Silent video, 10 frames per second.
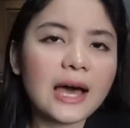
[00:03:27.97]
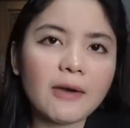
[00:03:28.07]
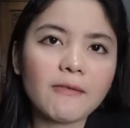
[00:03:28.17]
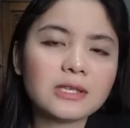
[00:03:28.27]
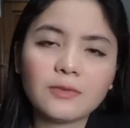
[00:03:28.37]

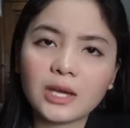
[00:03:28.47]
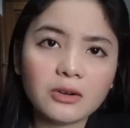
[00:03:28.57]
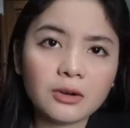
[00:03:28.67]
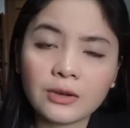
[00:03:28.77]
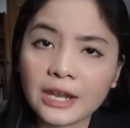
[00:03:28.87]
I was
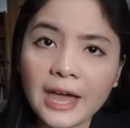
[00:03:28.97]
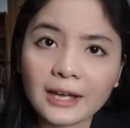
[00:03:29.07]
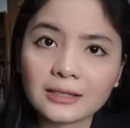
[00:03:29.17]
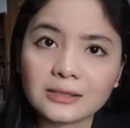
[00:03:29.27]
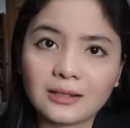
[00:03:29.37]
very
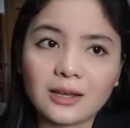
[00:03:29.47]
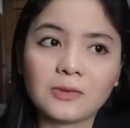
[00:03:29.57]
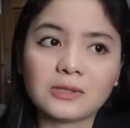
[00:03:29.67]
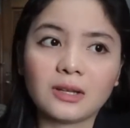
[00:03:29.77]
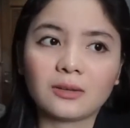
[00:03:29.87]
relaxed and I
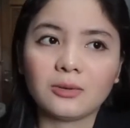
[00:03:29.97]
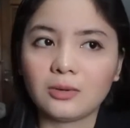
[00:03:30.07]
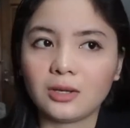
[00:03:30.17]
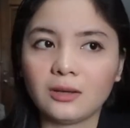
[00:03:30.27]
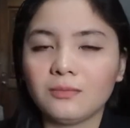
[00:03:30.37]
was like,
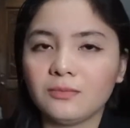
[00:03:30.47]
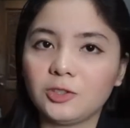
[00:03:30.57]
okay,